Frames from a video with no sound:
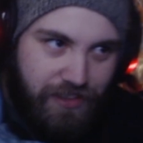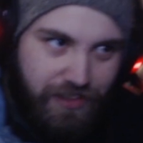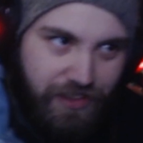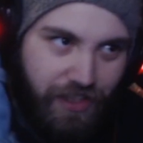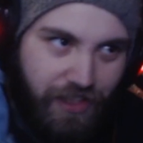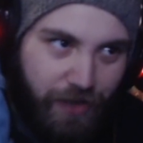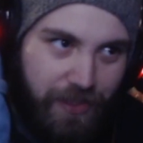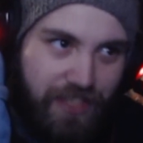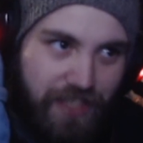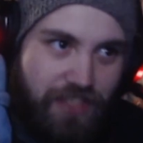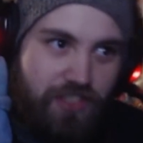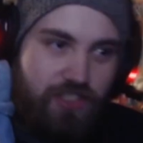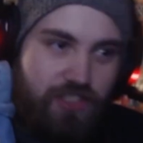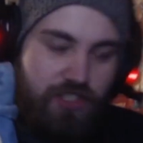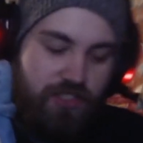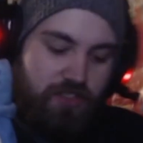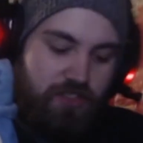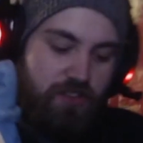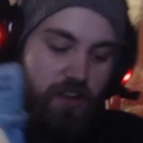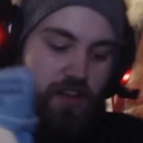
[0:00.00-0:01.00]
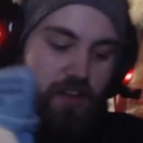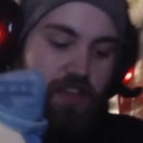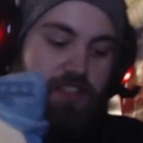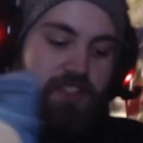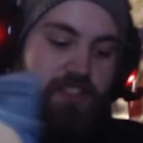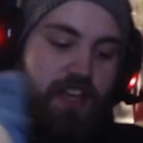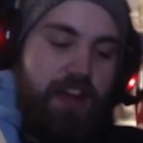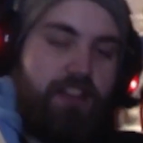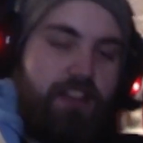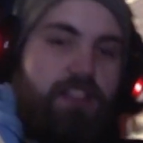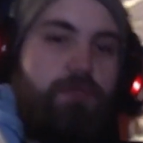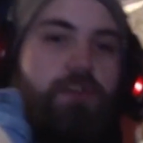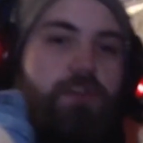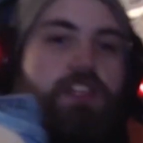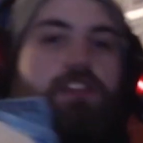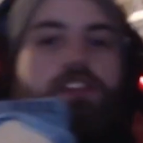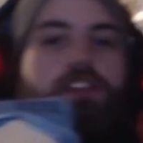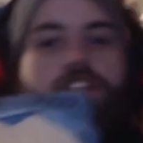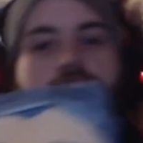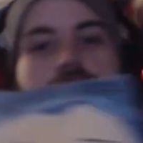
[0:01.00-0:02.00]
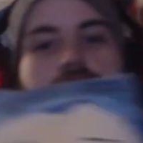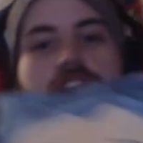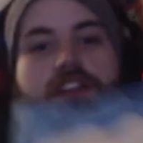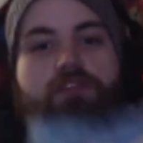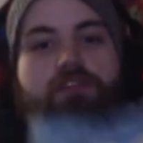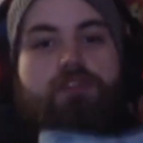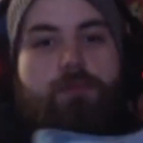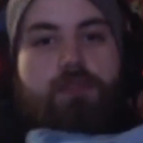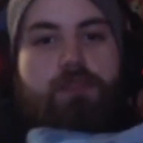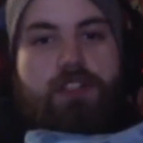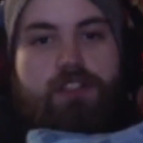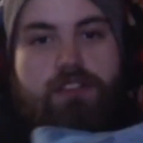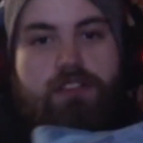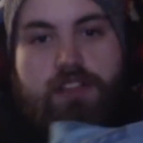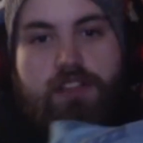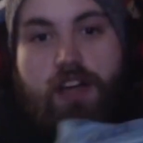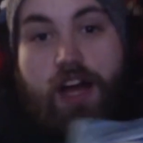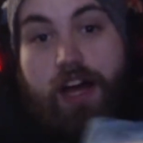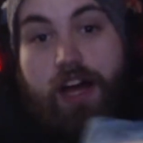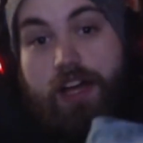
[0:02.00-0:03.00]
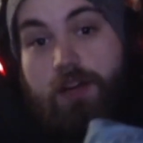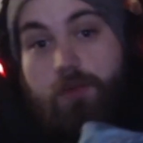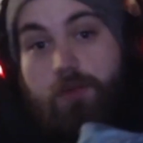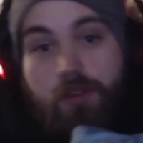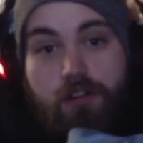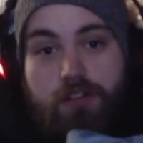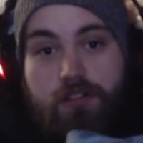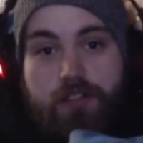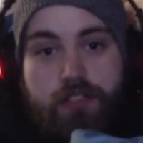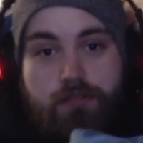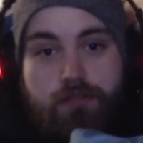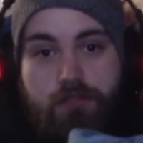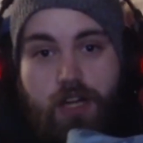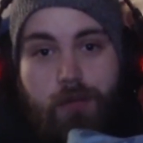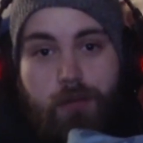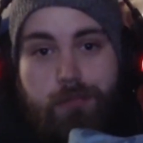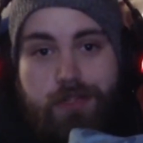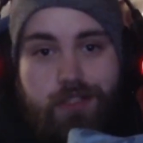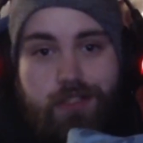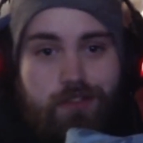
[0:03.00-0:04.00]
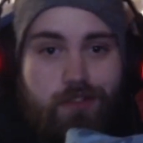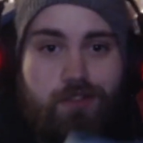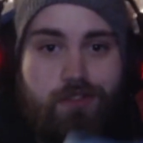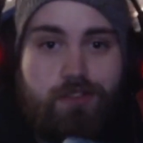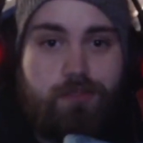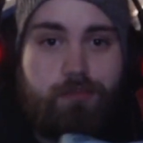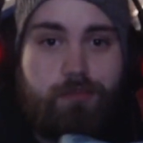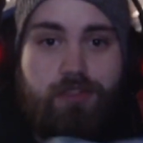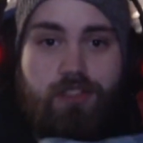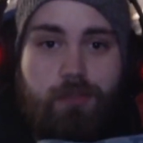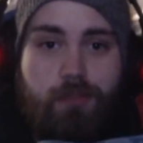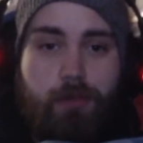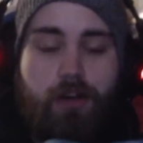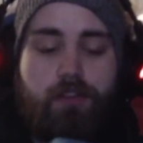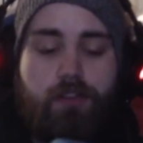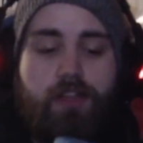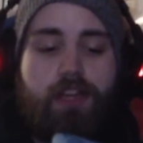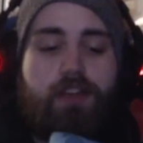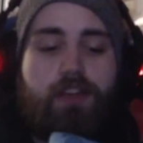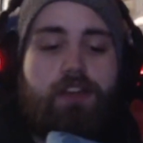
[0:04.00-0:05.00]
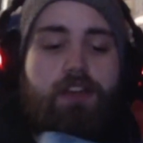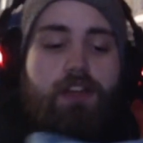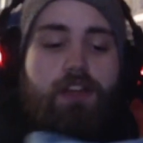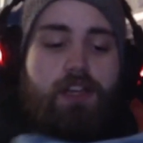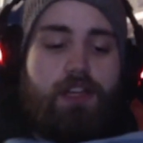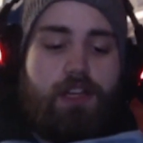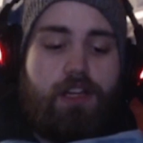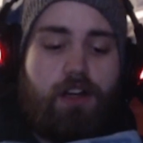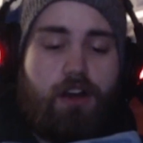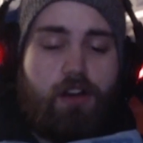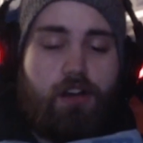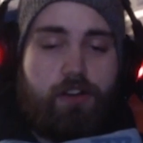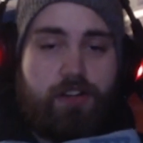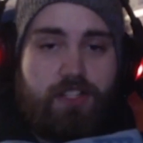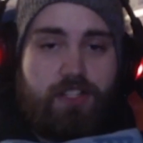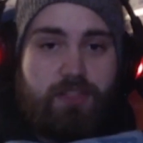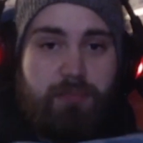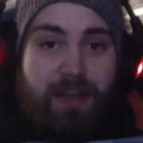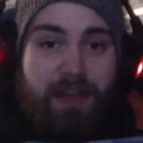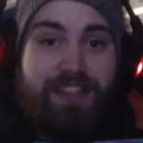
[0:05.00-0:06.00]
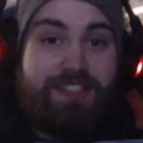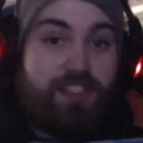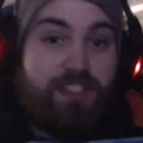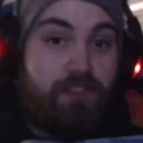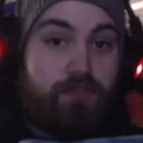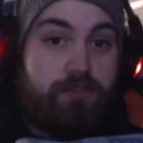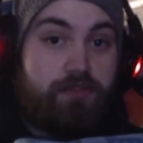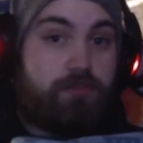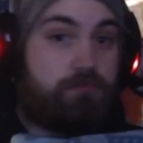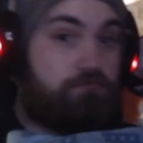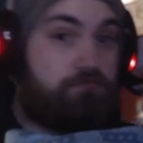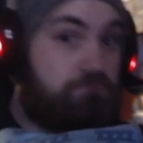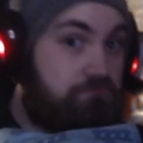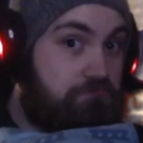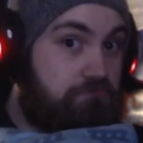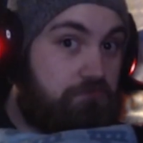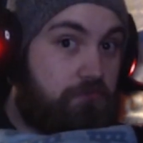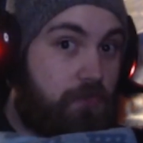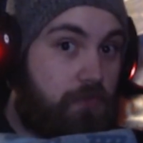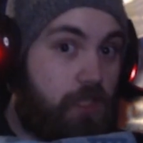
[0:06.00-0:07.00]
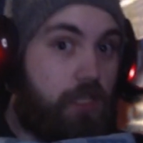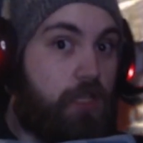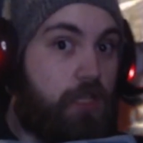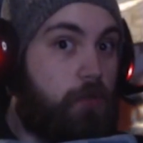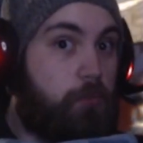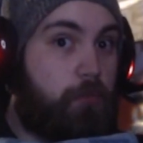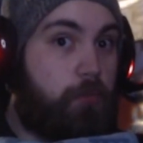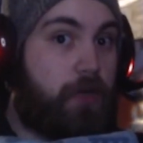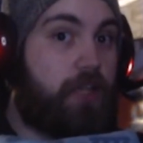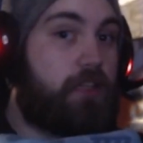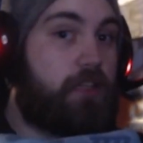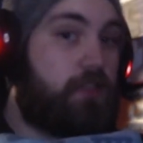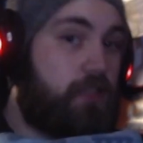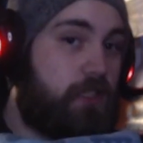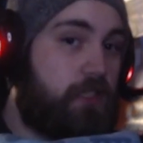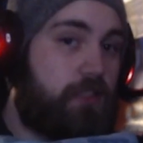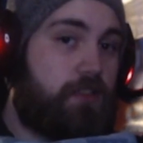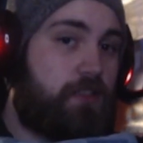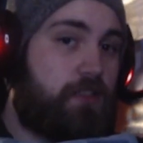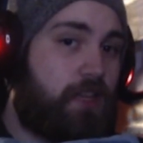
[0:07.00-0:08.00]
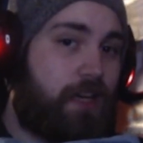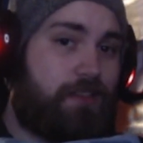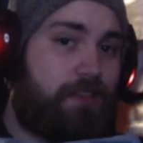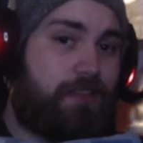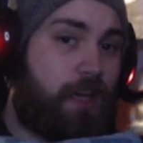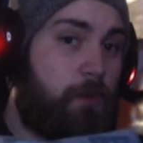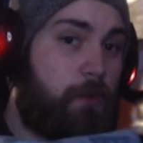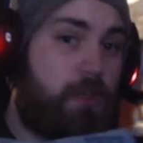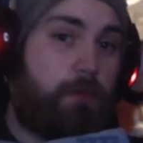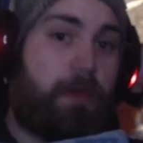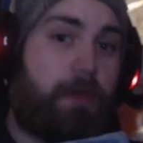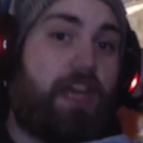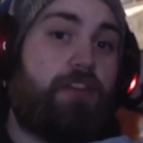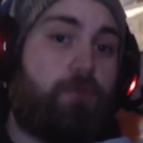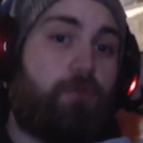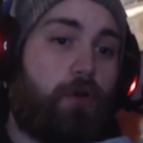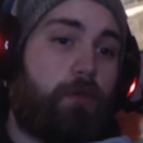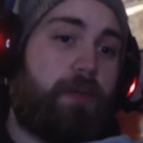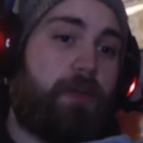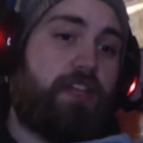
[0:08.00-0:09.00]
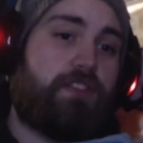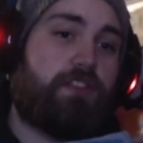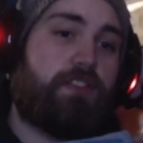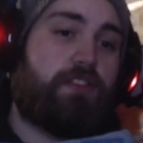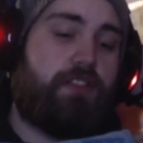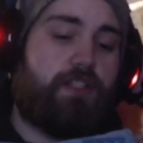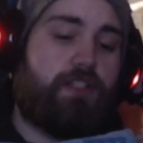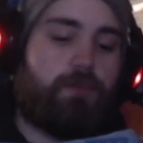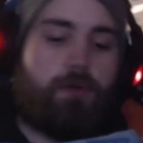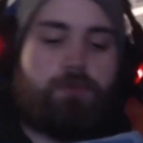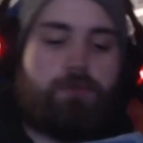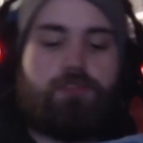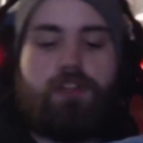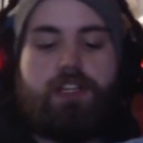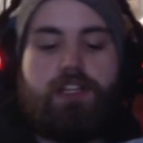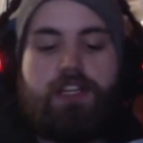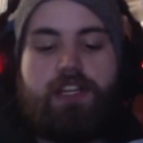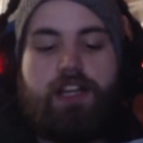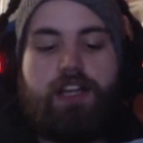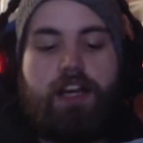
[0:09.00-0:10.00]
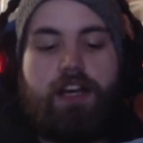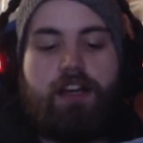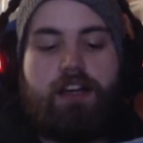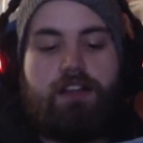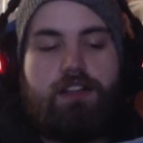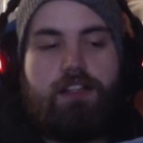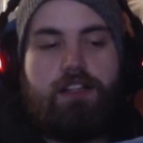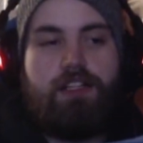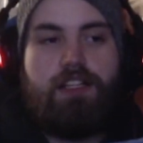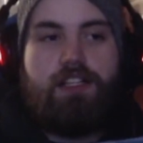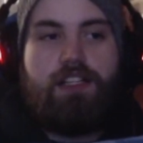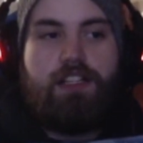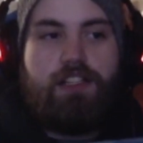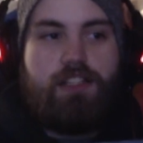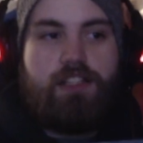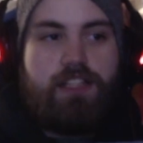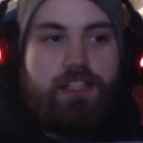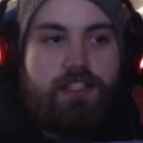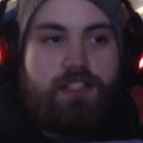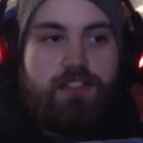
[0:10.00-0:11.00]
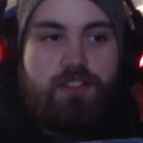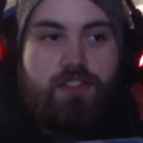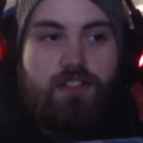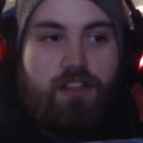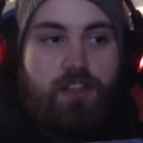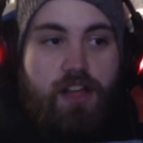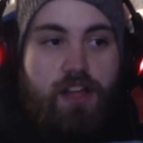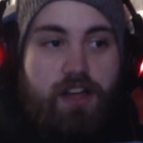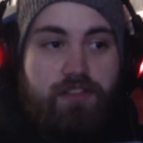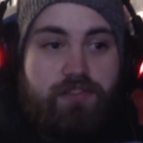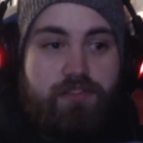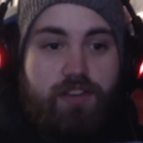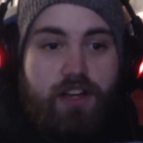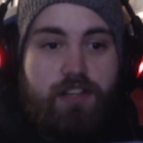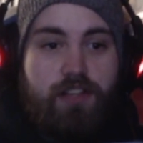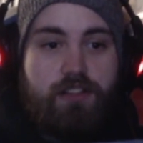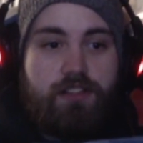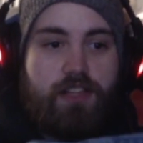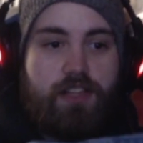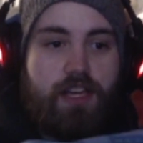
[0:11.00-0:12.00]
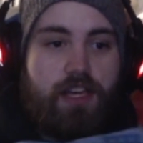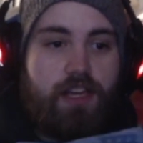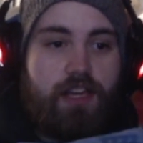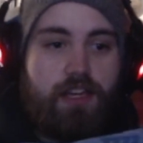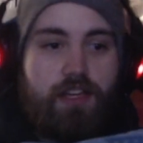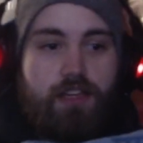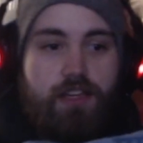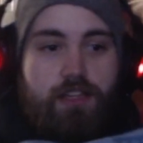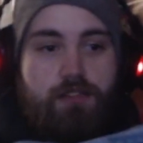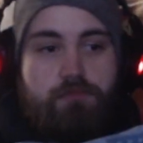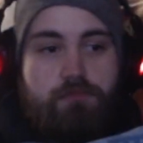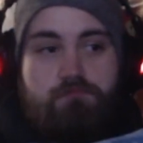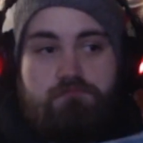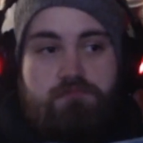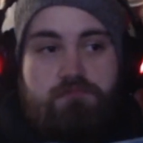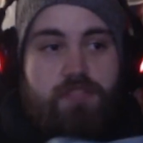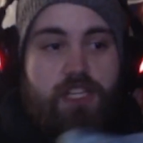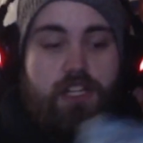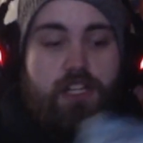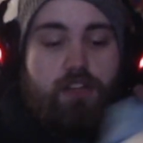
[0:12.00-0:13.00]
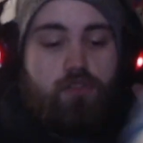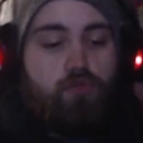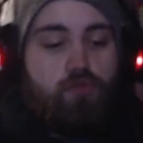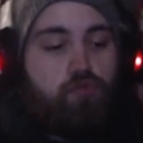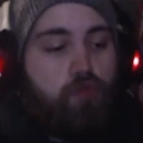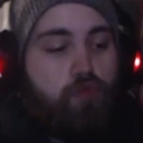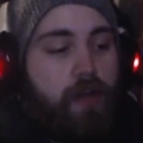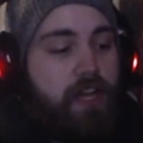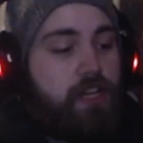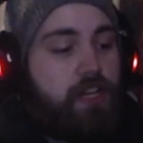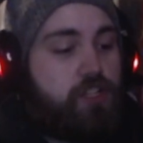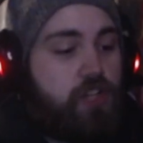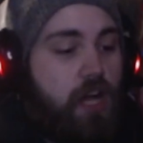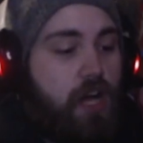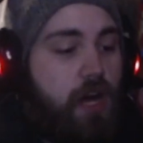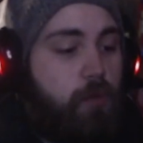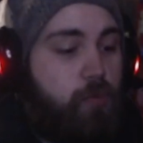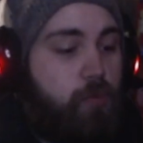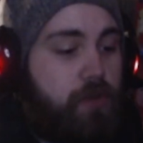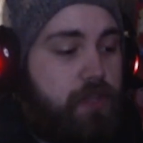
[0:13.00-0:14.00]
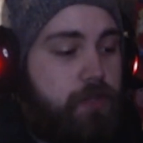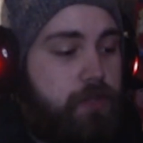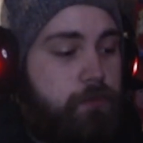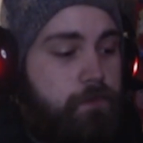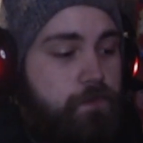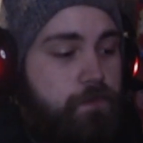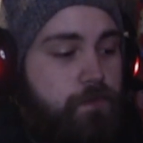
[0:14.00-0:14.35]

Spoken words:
You know, he's just exactly what you'd expect from a high quality company such as Build-A-Bear. They are expensive, but you get what you pay for, basically, is what I'm trying to get at. It's a lot of fun. They did a great job with him.